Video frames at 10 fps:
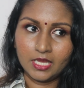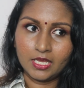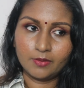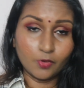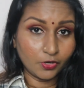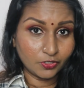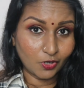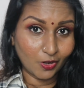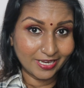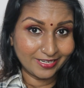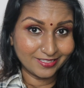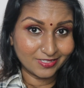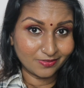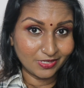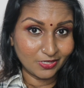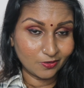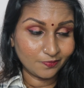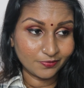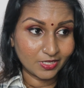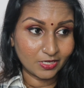am going to talk in this video
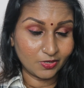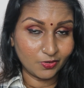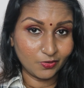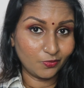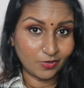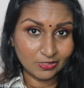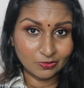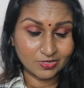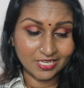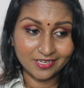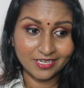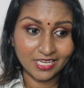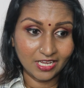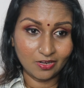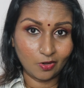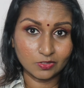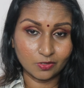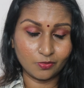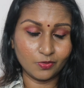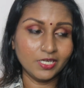I don't know what to say today. I lost
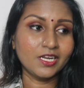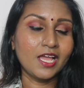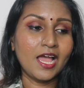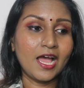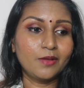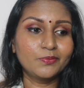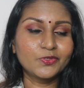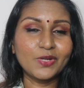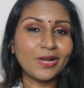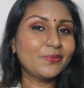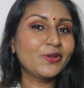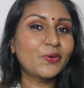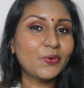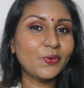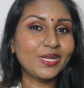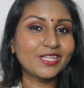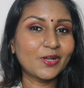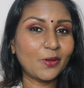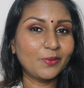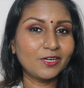of word um, so let me know in the
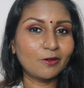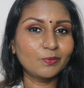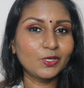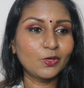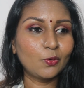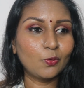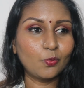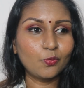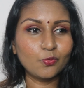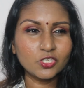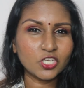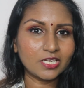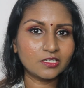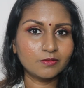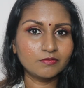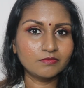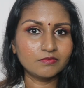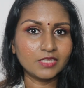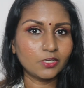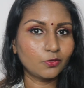comment down below which item
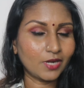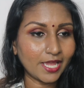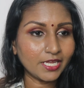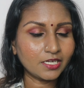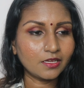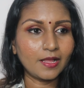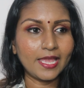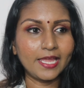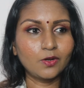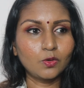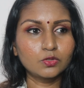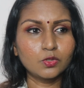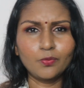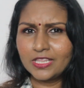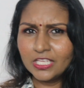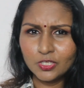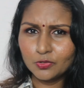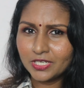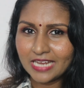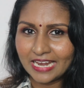that you liked and also whether you
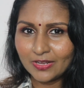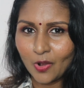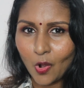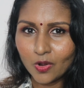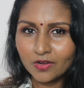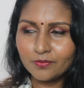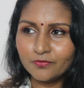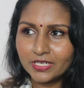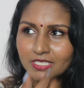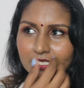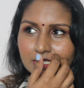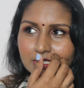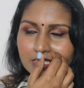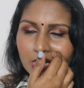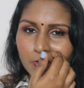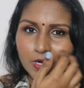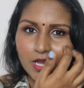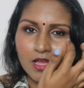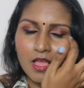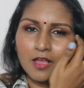did any haul with this
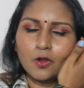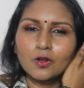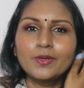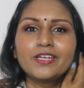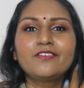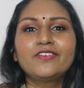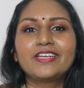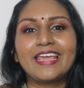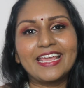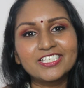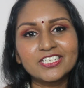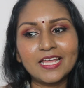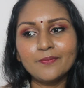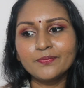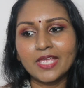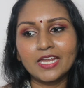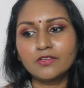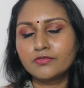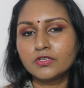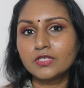Zalora collaborated with H&M and
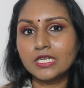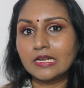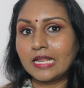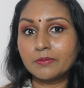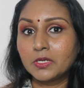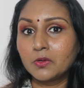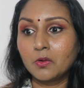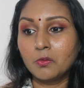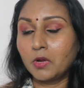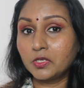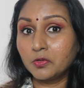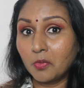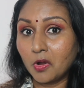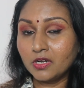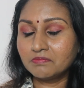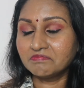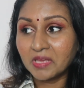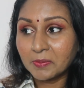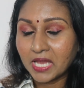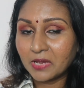if you did let me know what you bought
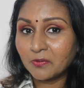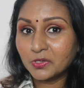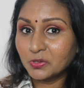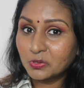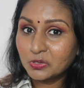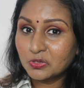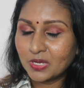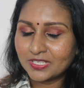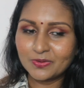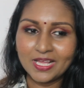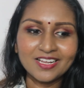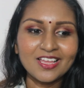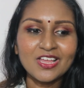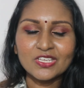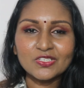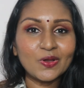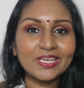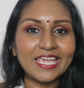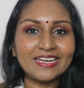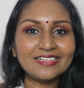maybe I want to look through as well so
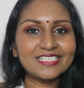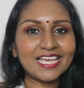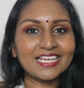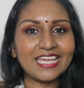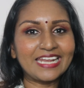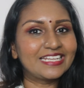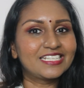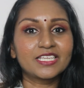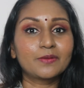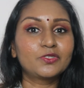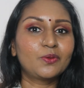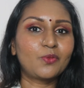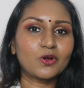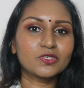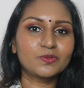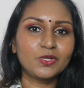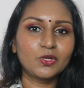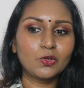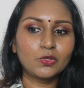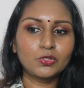again check in the description box
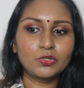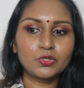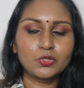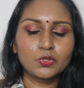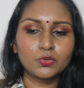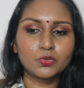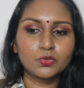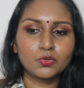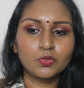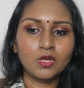below to